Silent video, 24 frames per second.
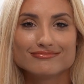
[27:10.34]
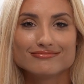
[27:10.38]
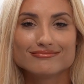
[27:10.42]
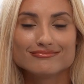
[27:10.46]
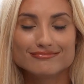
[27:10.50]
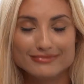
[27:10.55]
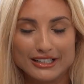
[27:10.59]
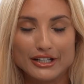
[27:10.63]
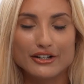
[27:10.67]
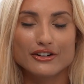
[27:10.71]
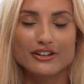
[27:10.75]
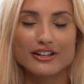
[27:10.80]

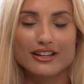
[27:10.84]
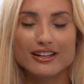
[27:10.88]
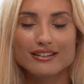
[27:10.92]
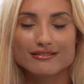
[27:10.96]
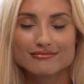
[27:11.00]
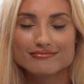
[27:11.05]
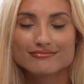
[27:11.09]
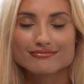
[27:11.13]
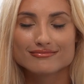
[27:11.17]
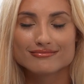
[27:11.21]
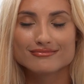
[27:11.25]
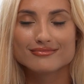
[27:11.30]
Literally,
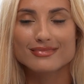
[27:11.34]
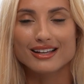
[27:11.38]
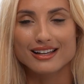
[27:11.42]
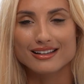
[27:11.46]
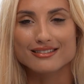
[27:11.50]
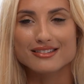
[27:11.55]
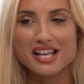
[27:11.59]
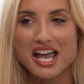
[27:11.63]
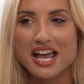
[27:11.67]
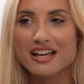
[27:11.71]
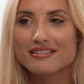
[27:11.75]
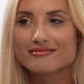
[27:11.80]
like
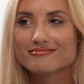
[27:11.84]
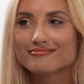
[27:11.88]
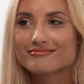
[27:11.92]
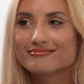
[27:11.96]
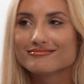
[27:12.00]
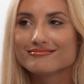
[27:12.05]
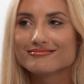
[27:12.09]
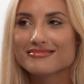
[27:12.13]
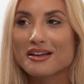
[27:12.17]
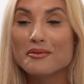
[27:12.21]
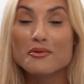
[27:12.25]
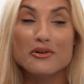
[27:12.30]
die.
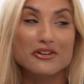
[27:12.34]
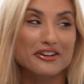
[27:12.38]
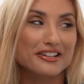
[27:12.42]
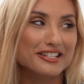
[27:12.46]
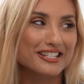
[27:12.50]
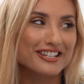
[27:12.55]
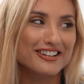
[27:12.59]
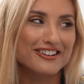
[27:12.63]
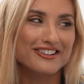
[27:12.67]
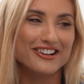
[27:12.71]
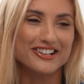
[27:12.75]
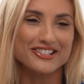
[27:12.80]
I'm going to
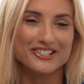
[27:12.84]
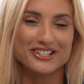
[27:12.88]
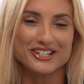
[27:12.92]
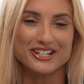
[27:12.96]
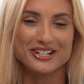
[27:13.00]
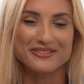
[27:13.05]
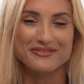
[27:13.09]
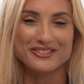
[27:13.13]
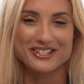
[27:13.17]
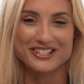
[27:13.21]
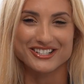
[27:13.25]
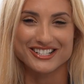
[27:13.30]
see her concert and
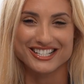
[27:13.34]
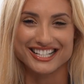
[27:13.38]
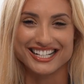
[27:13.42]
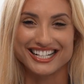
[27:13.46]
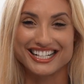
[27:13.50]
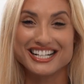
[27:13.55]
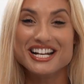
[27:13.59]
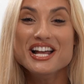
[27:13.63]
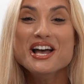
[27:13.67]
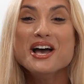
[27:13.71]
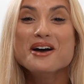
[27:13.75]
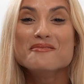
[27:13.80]
I'm so excited.